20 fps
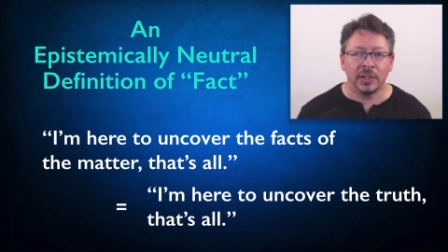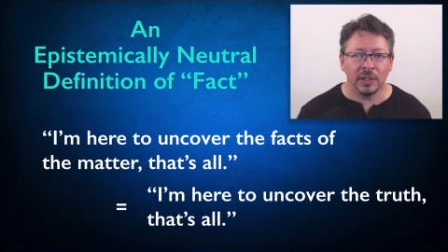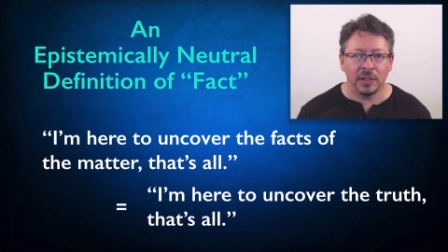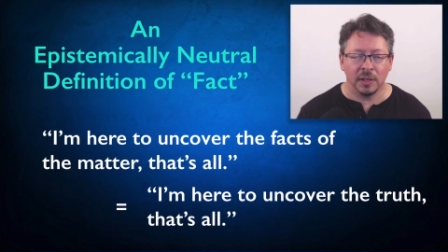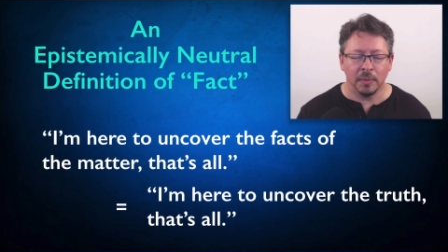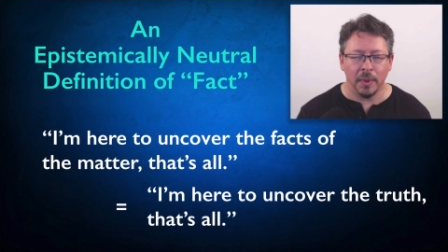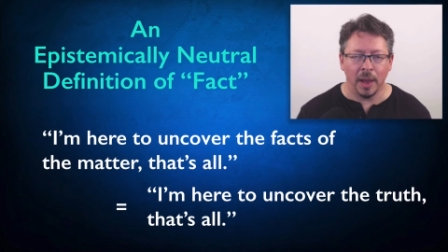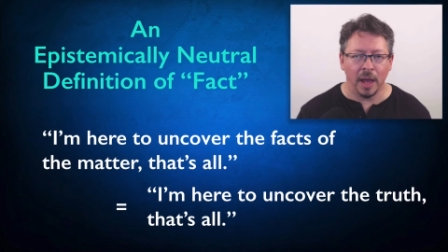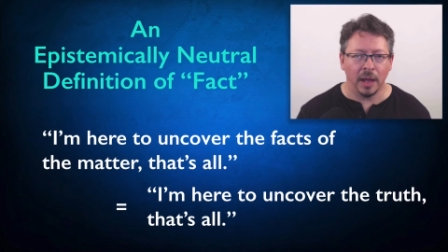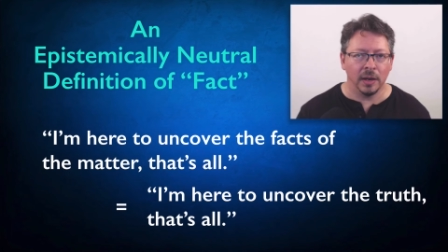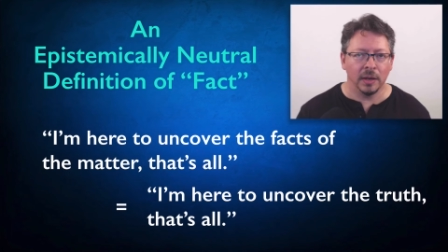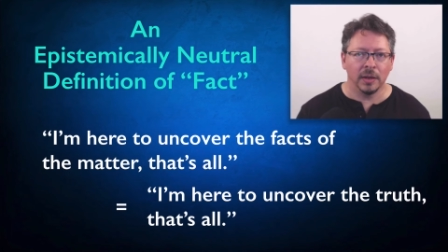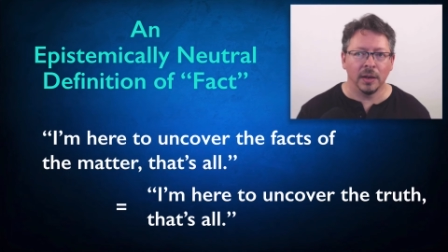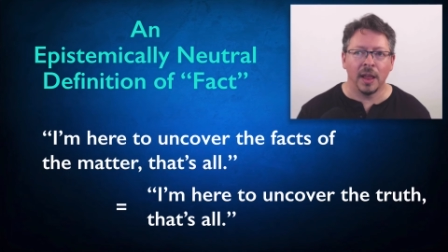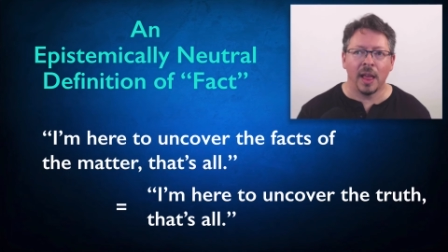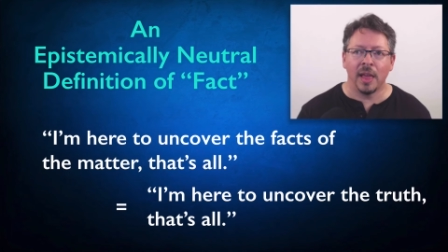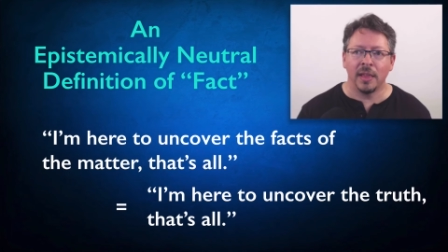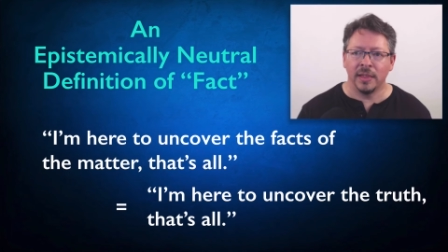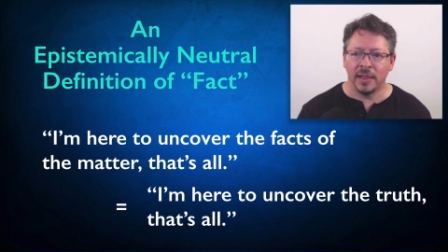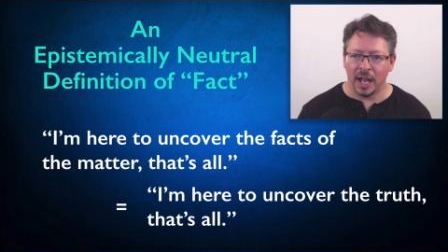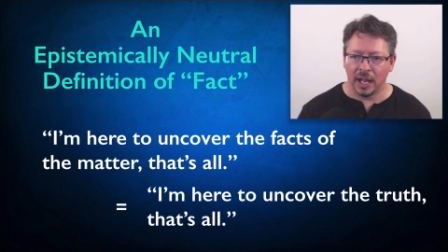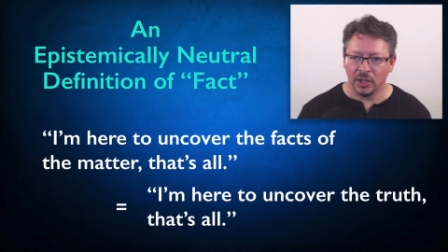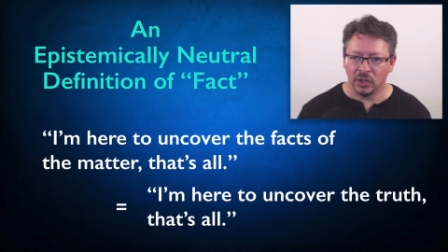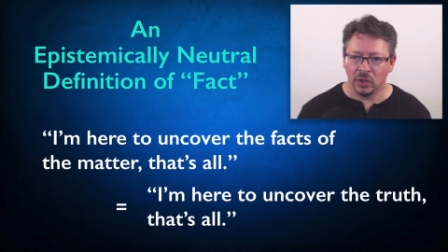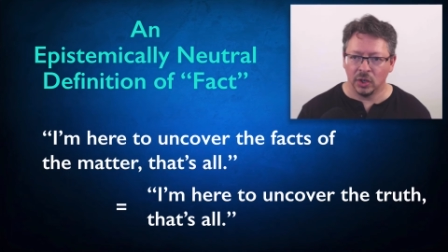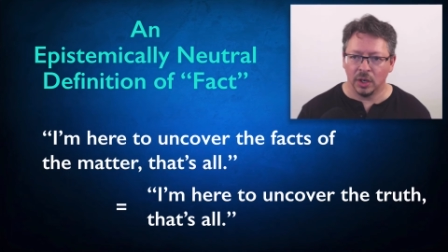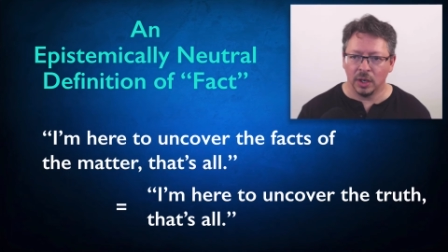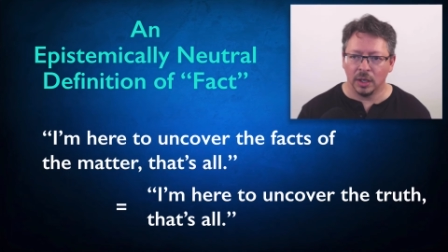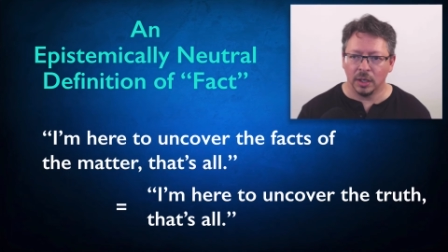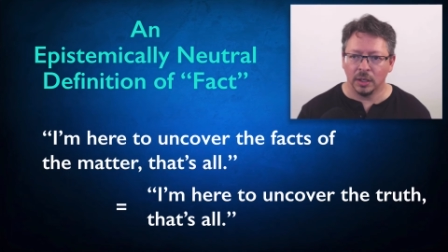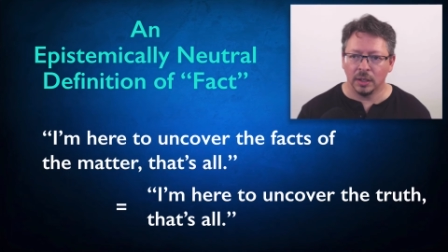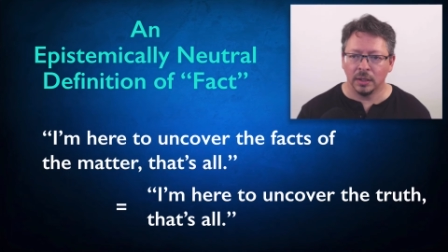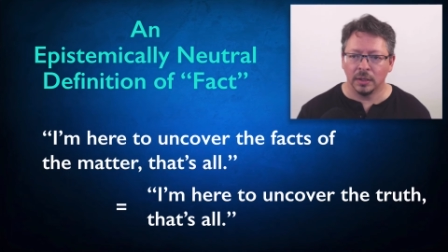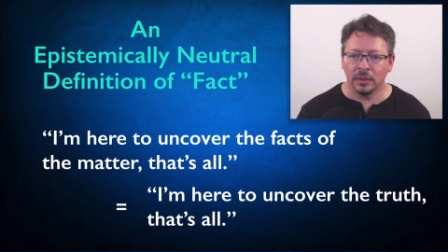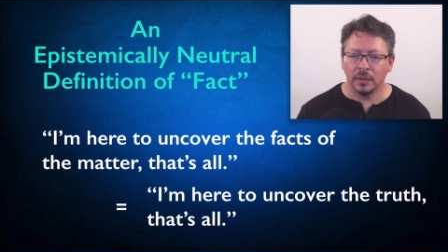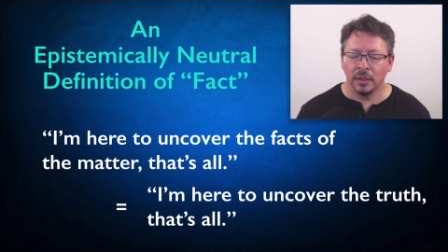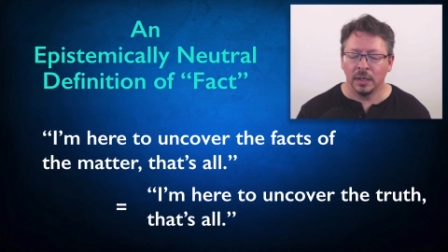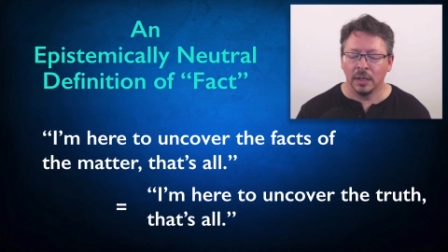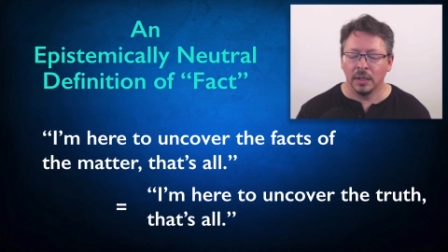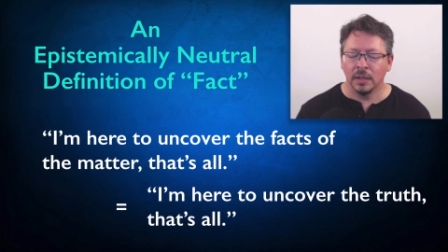of the matter. That's all.
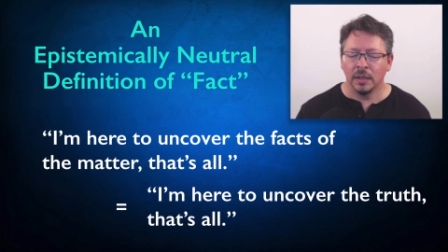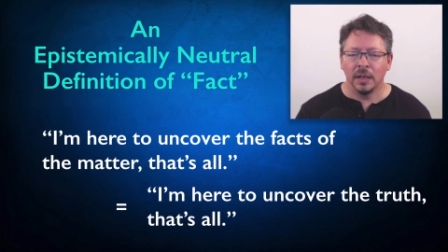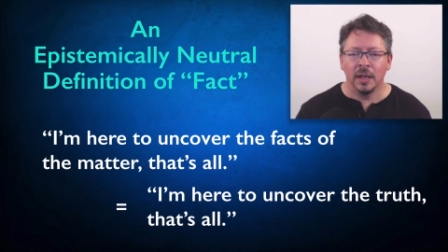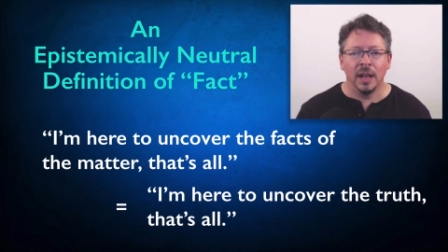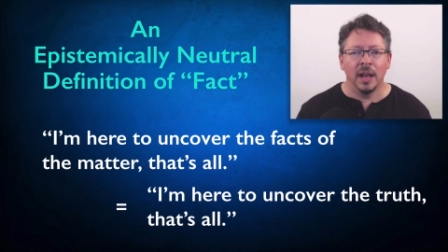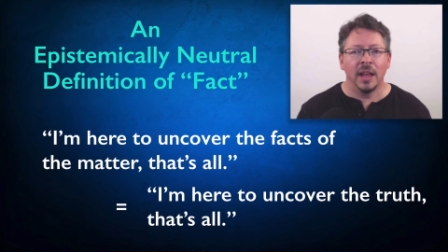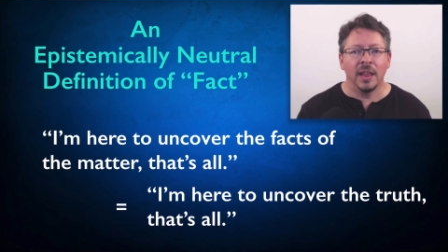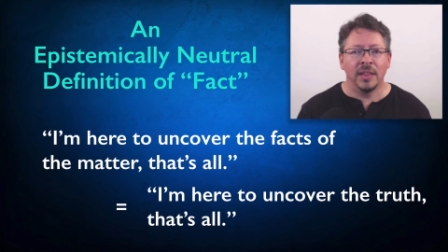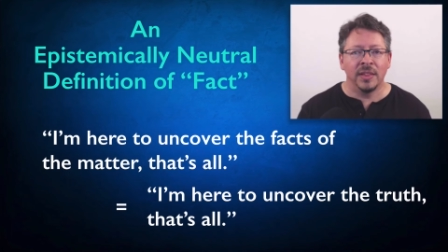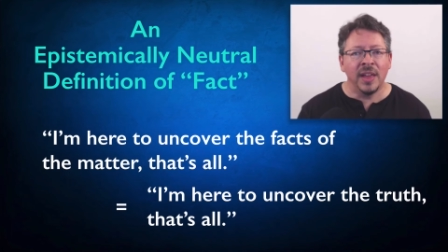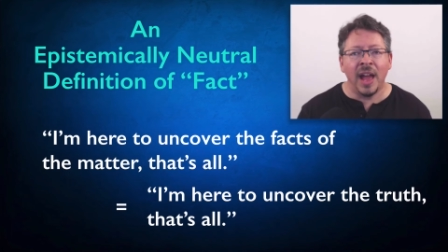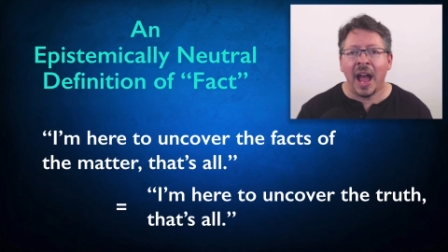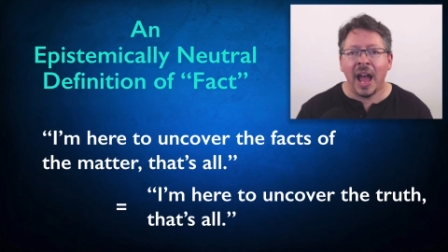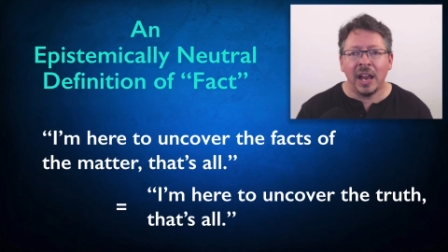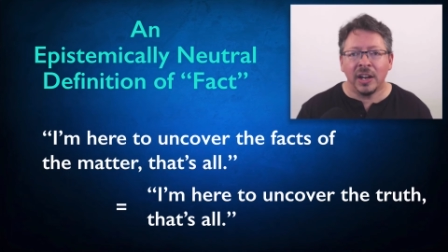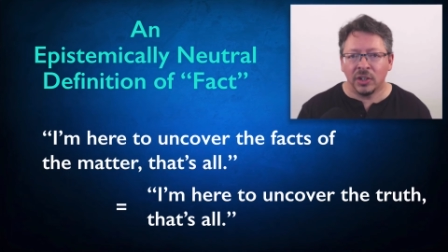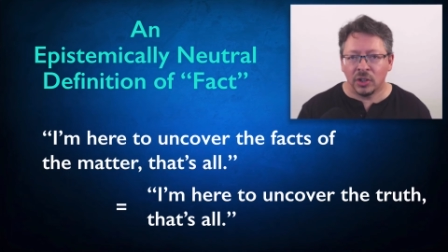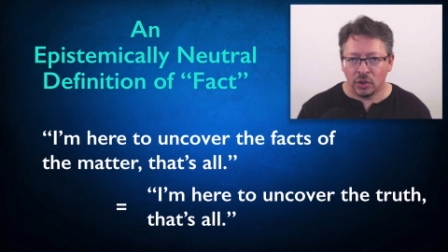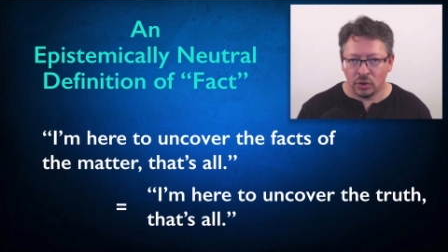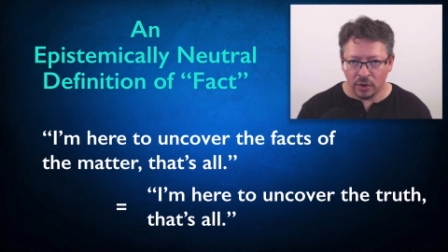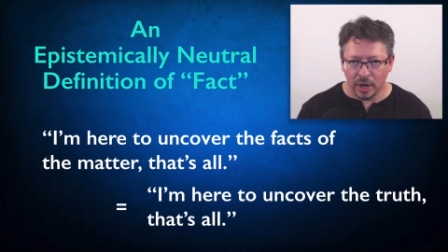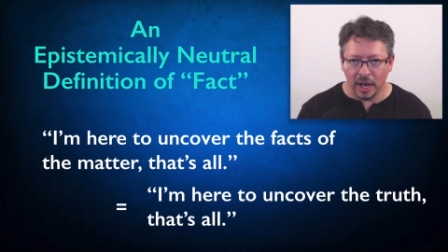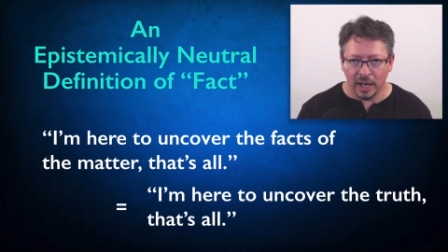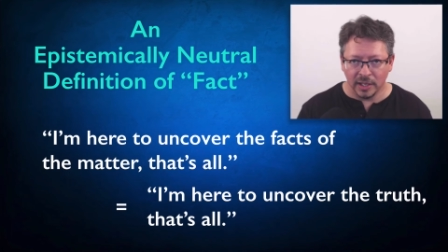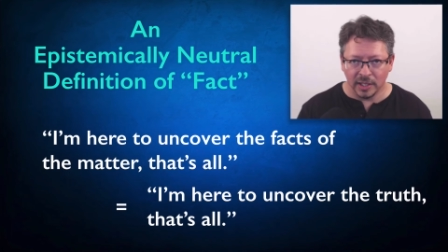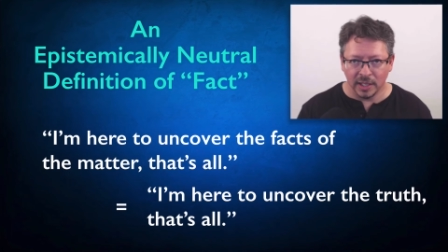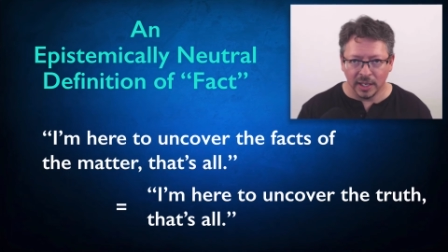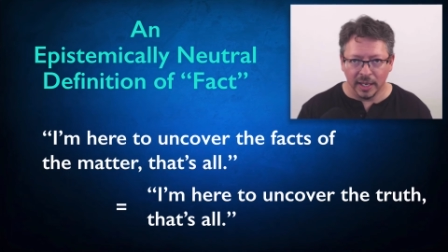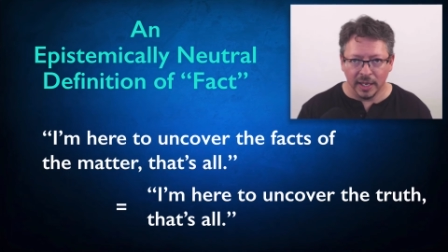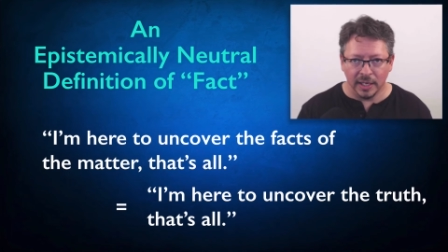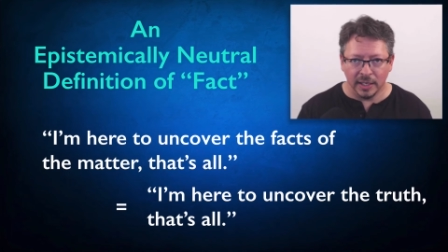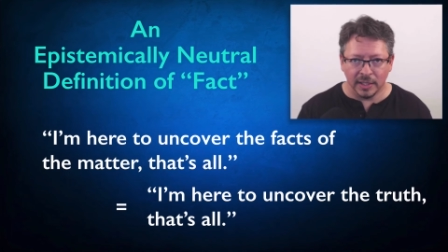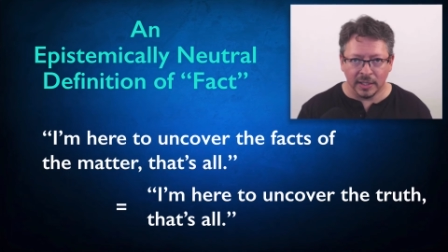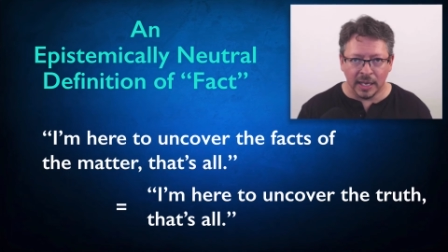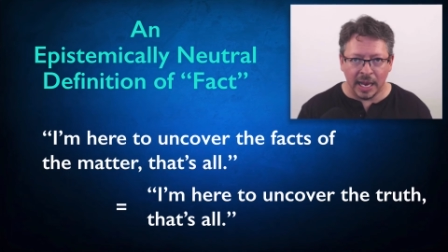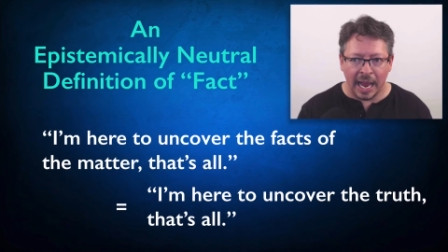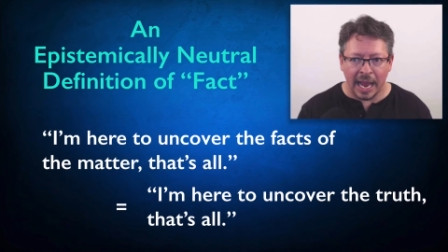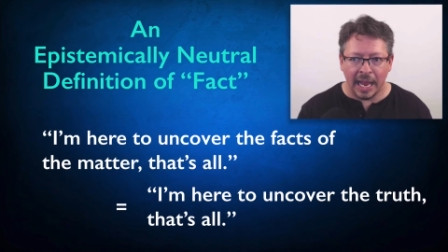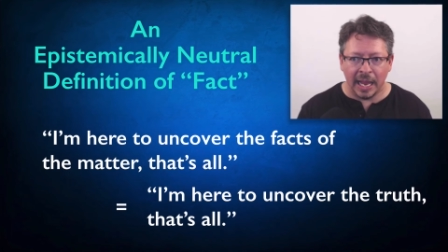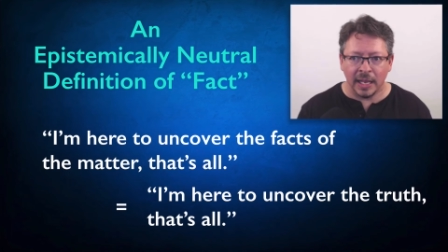That translates
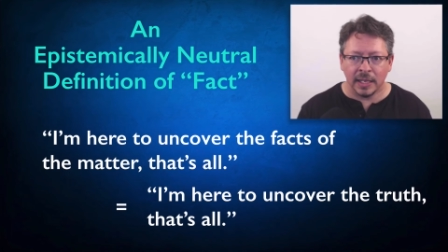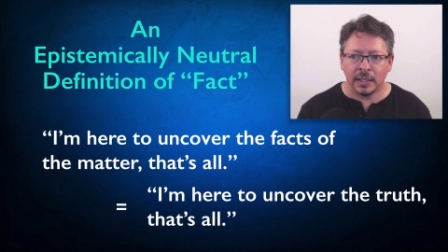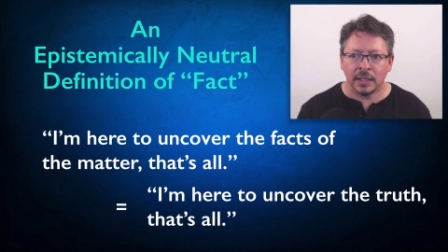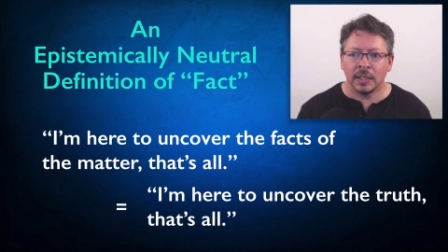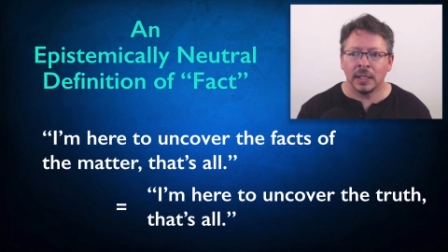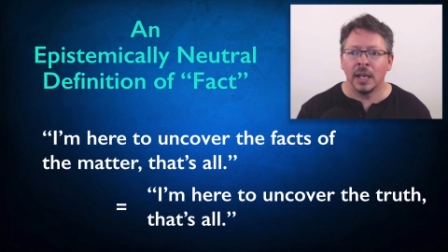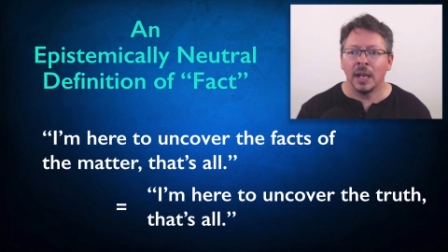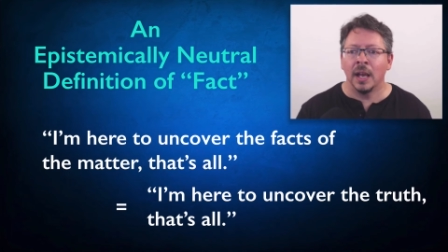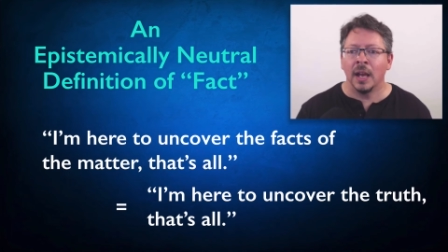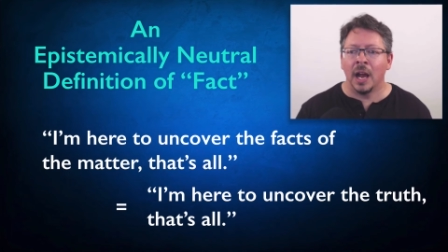as